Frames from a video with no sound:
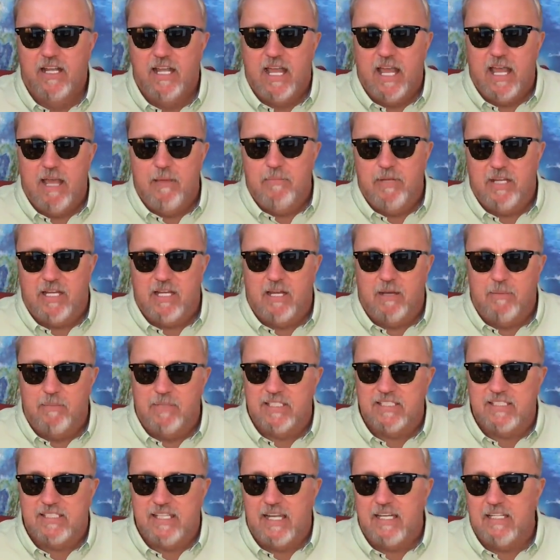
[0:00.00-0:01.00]
and become a
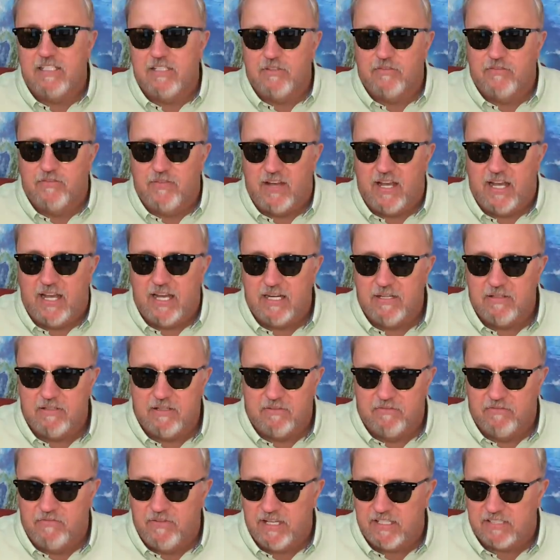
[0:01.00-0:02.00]
sanctified
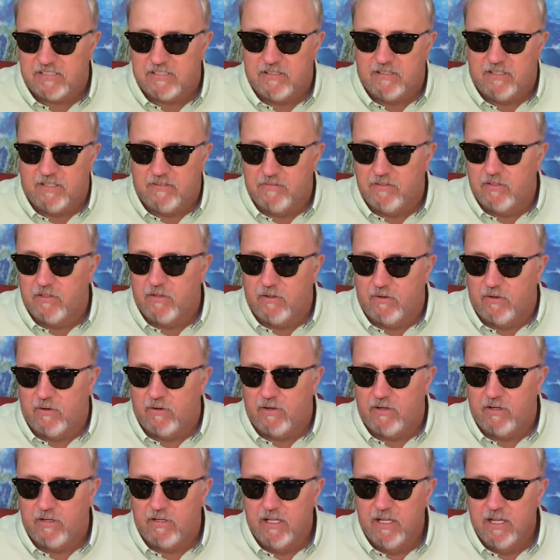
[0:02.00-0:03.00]
vessel of the
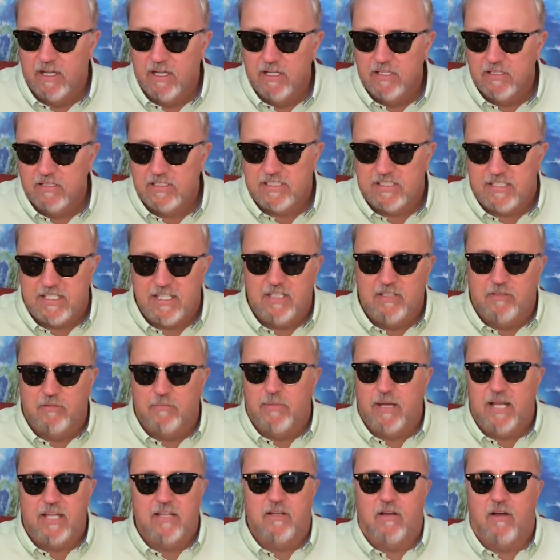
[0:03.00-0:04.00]
Lord, sealed
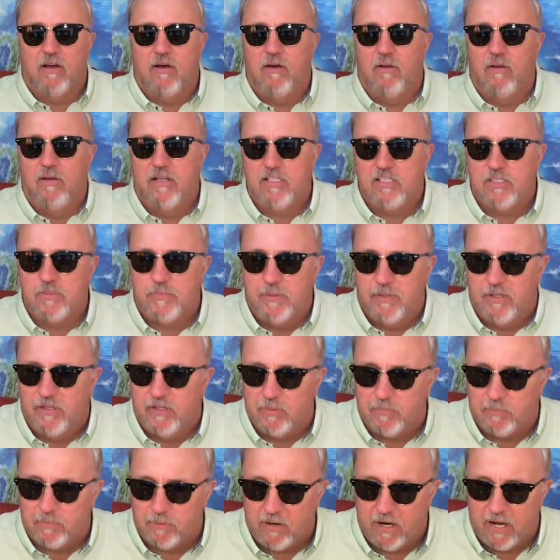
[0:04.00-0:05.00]
by the Holy Spirit
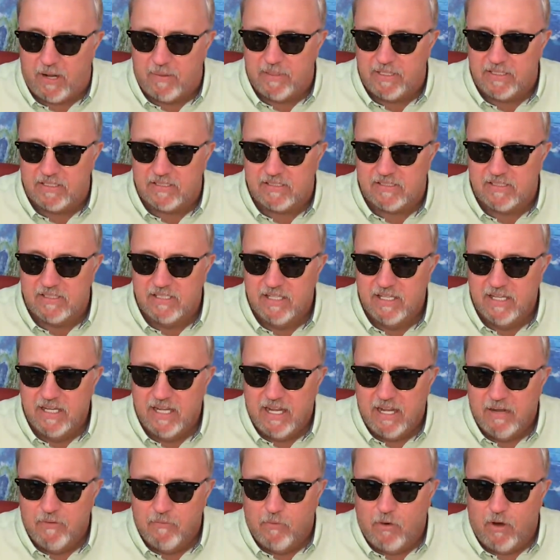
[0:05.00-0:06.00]
of promise,
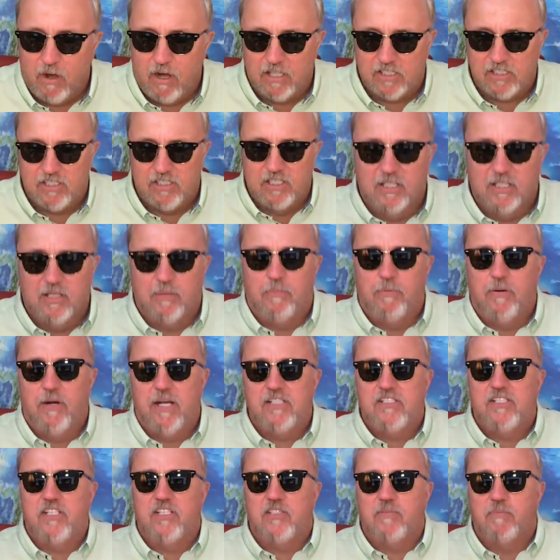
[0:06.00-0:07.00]
washed
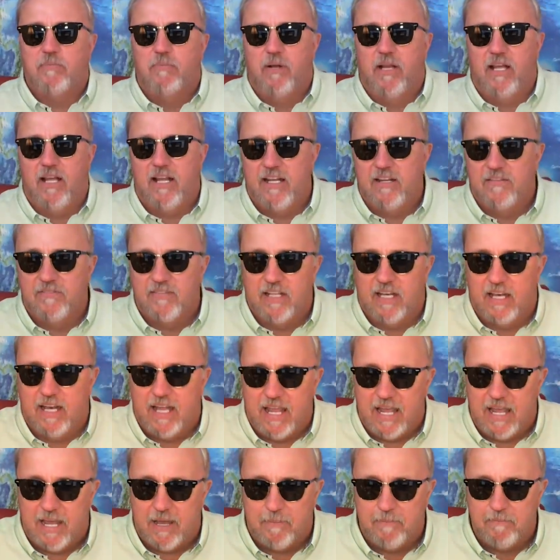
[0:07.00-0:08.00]
precious blood of the
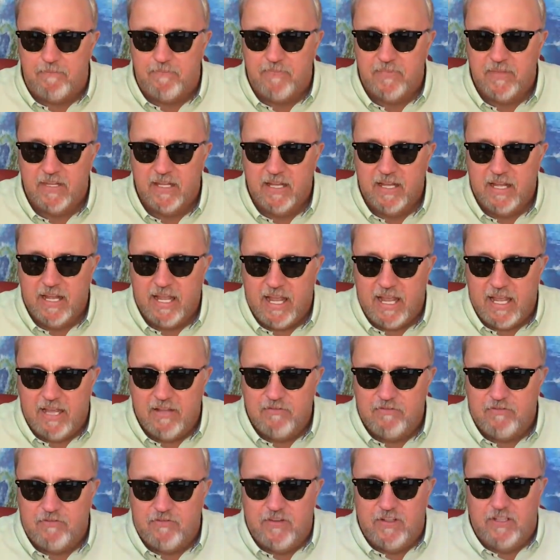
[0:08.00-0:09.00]
Lamb,
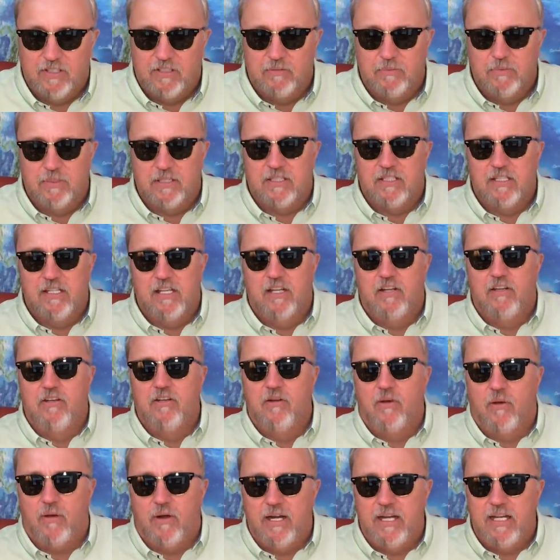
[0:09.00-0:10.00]
and filled with the
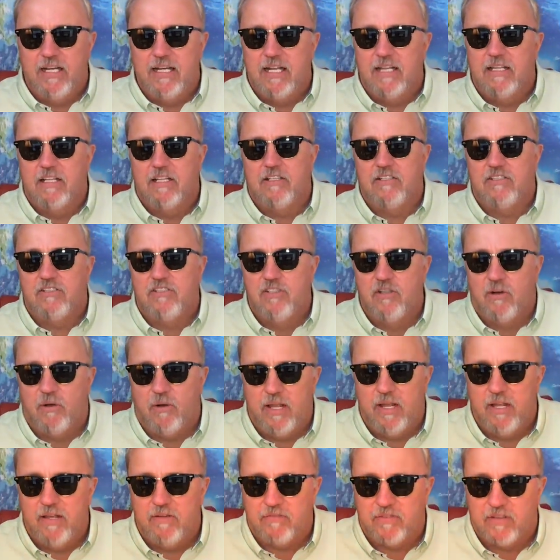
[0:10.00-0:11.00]
anointing and the
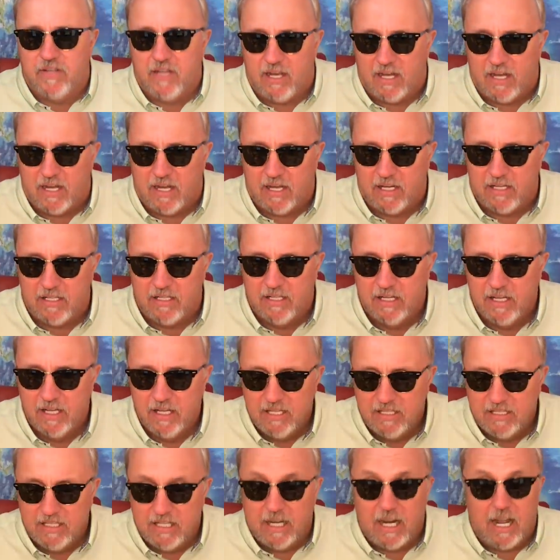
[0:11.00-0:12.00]
joy of God,
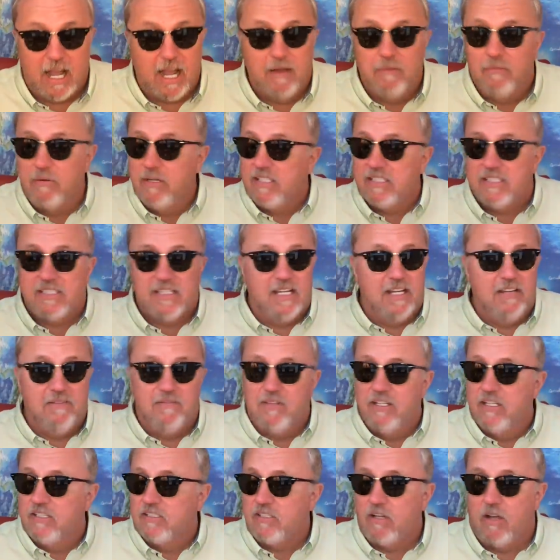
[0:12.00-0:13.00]
that I receive
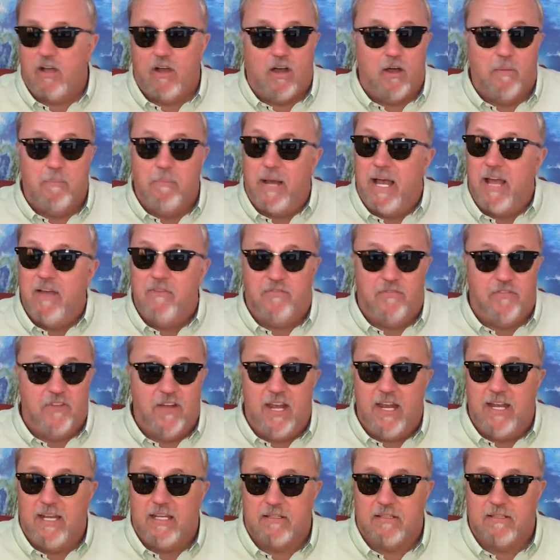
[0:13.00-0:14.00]
this all by
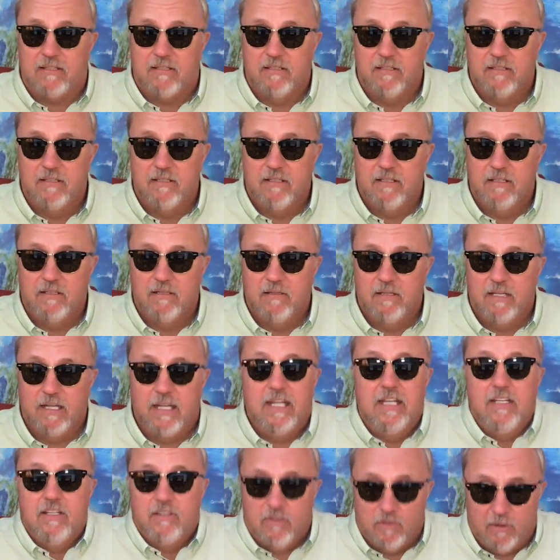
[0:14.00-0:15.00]
faith,
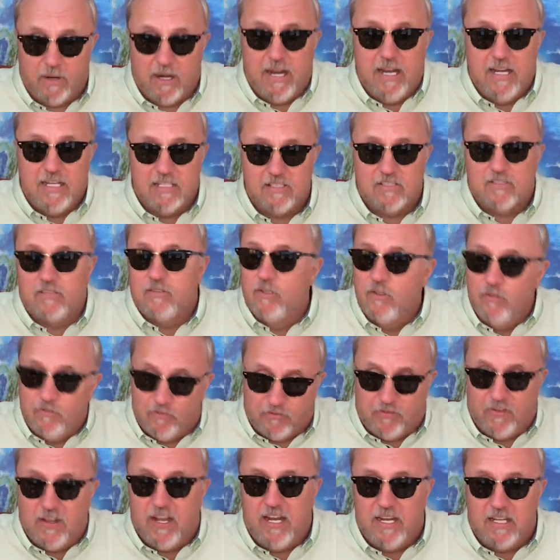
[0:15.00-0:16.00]
in grace through
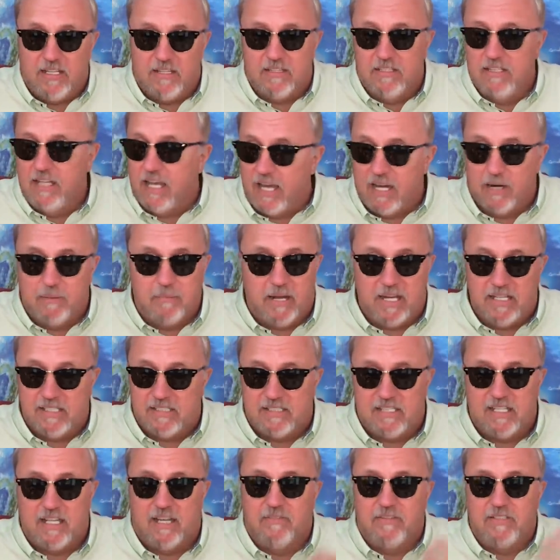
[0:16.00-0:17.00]
faith, not of
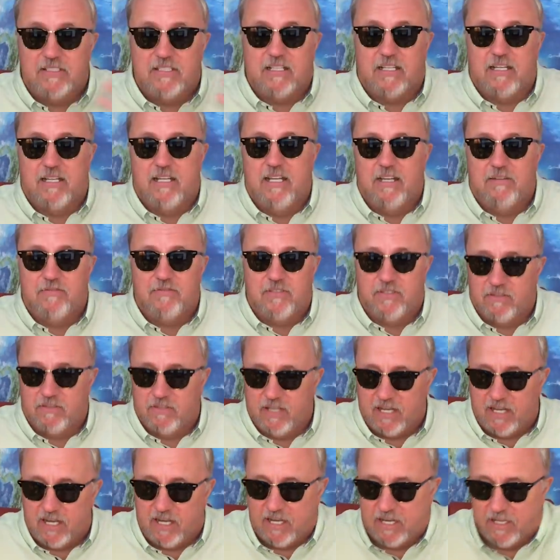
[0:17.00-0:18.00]
myself. It's a gift of
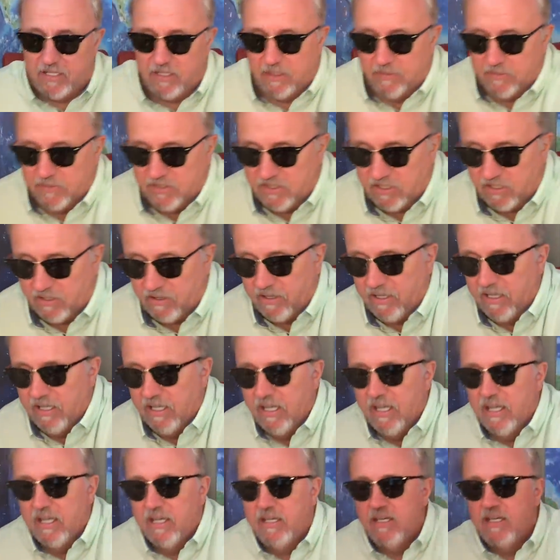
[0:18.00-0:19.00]
God. I'm sorry.
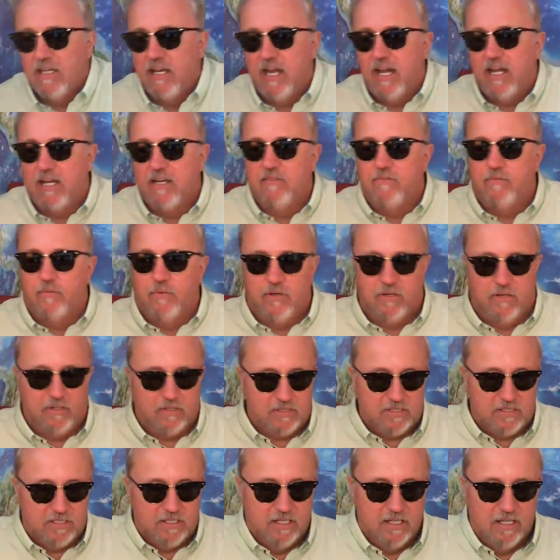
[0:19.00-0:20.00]
Not of
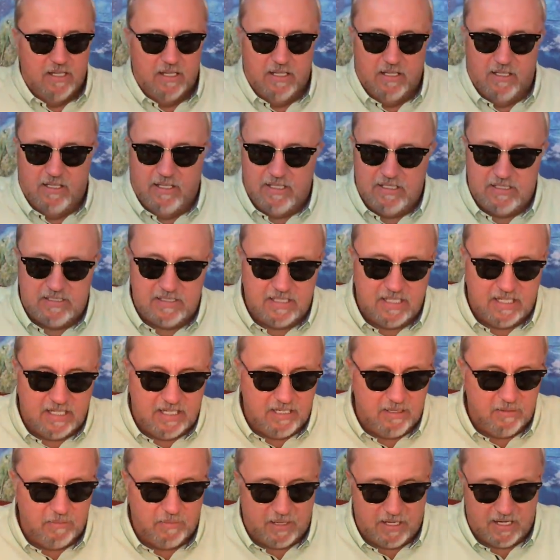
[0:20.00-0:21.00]
works, lest
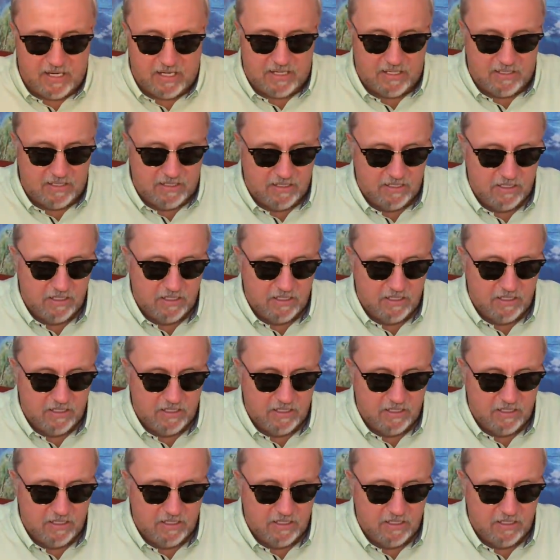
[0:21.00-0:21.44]
any man